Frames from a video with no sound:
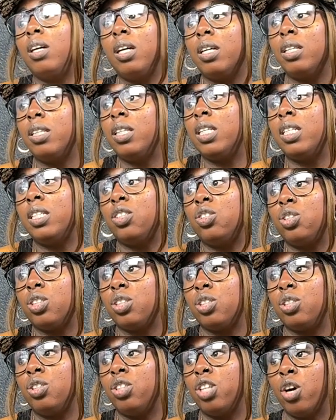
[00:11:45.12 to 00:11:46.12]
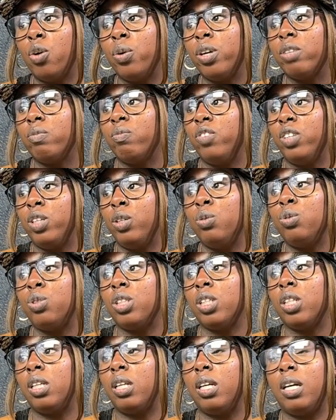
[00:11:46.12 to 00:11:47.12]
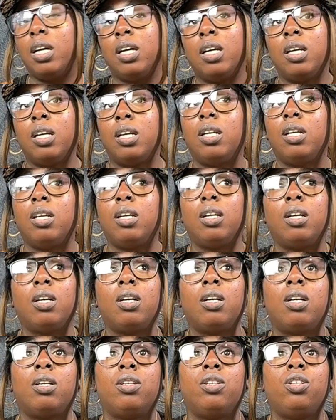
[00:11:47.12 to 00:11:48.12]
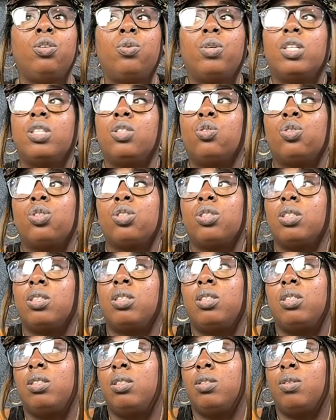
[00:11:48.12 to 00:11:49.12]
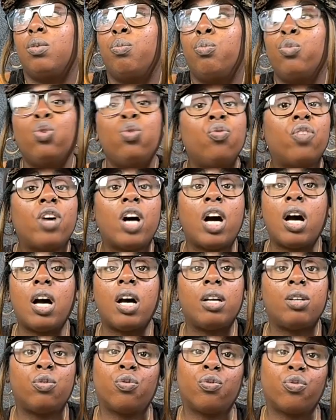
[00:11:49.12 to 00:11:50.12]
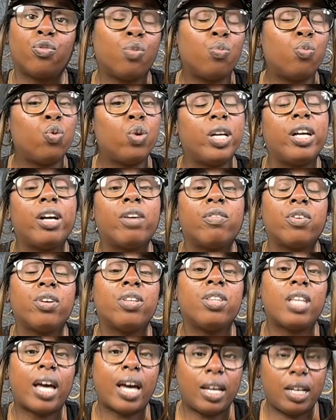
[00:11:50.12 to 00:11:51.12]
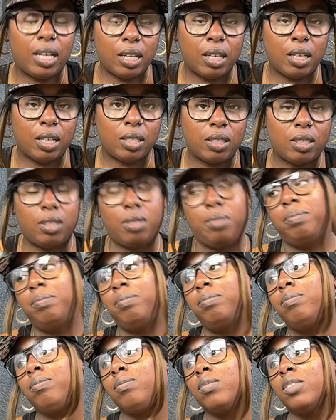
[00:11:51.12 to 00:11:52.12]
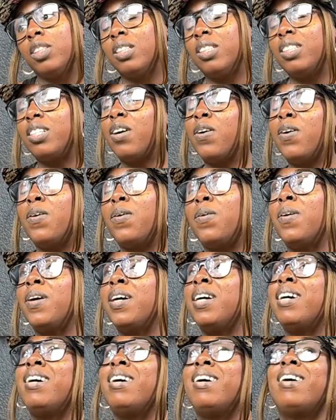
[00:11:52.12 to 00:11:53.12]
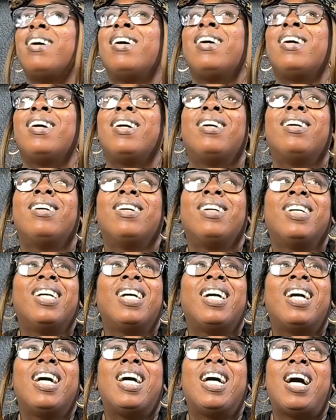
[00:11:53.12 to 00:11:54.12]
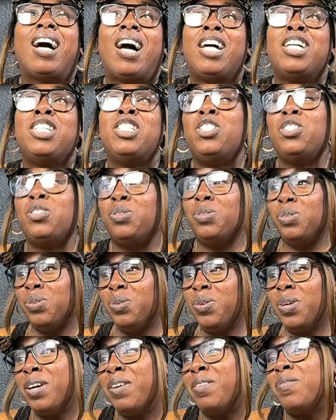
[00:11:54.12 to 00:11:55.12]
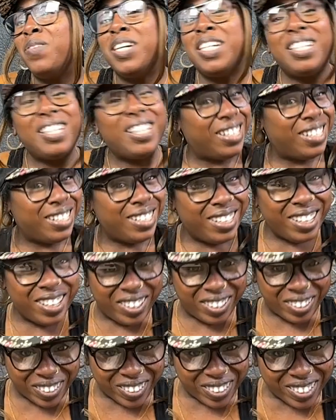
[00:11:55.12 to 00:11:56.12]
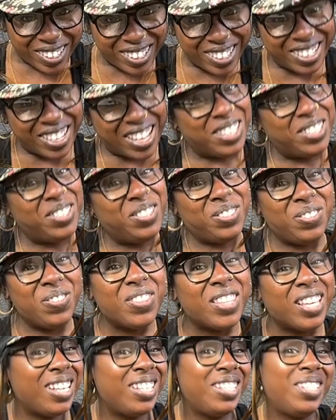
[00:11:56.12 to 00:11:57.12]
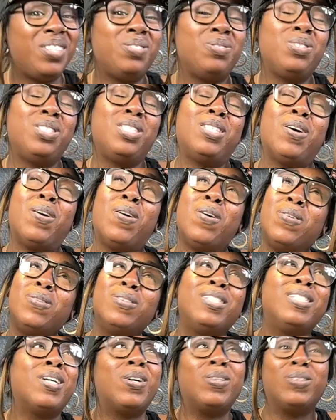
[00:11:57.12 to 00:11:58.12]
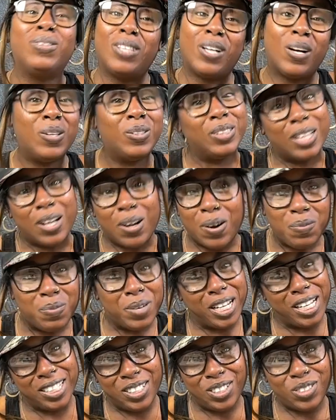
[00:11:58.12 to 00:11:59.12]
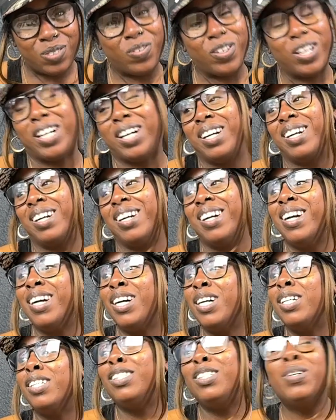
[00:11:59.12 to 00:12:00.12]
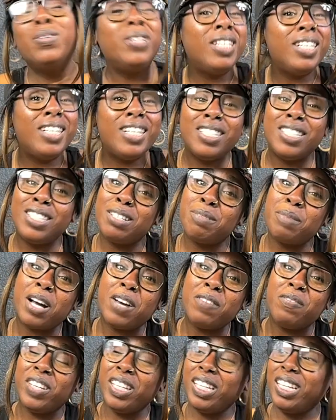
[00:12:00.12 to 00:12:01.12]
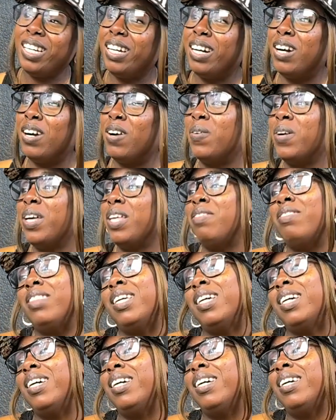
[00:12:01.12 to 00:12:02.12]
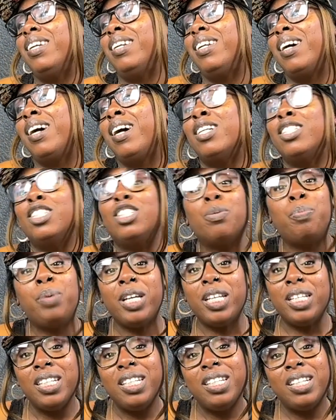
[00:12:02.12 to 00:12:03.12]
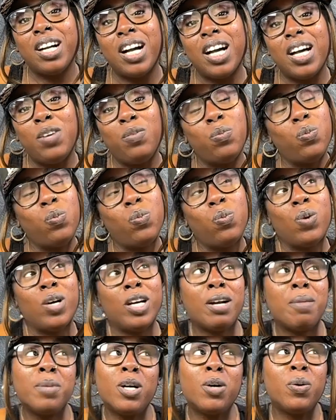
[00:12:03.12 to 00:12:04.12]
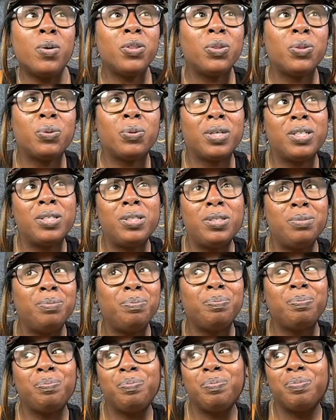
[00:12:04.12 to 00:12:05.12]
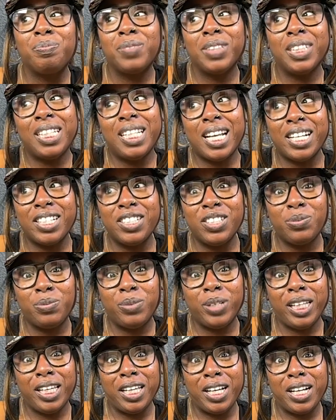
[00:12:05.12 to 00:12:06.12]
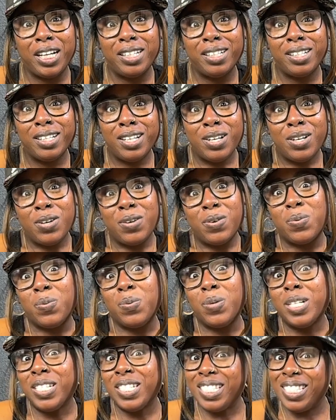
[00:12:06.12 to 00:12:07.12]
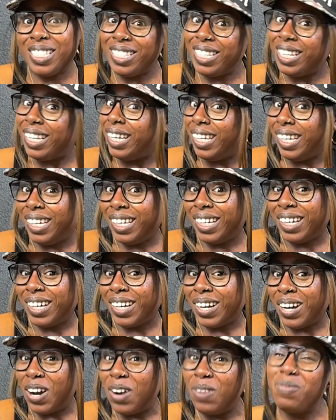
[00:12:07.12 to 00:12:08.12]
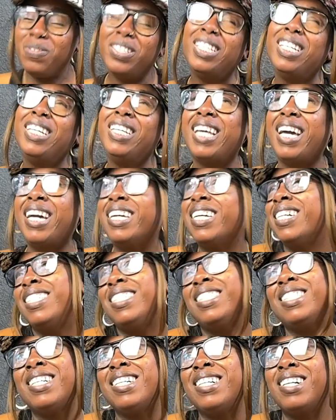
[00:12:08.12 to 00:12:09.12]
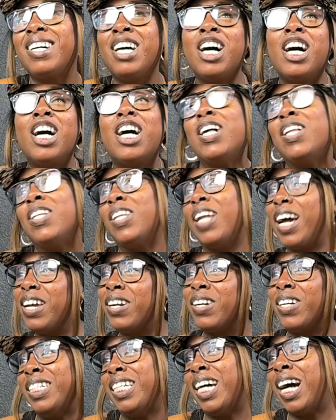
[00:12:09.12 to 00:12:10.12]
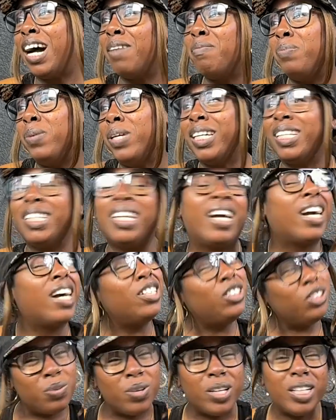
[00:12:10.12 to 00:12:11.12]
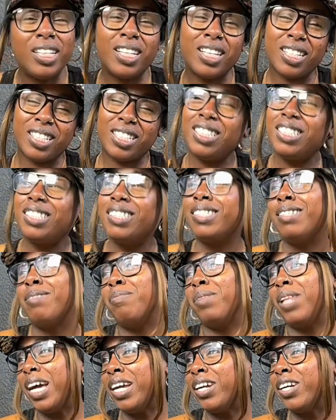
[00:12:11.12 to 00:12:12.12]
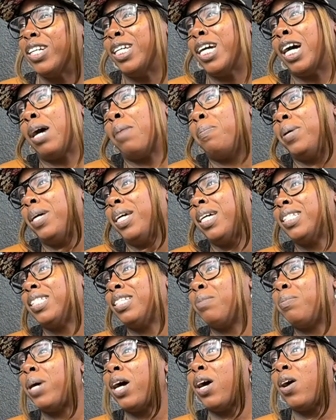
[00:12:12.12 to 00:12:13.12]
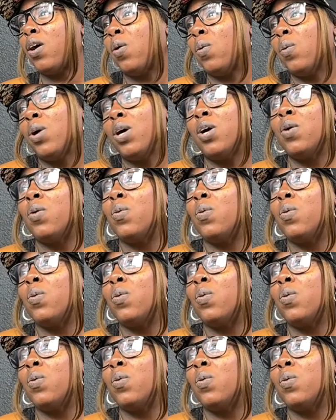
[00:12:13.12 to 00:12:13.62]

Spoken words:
and then it's just no confusion and you can just move on from whatever that is. So I do want to end here. I do thank you so much for tuning into my video. And then, depending on what I'm going through next week, we'll see. Hopefully, like, it's a lighter topic. Like, I do want to get into some lighter topics about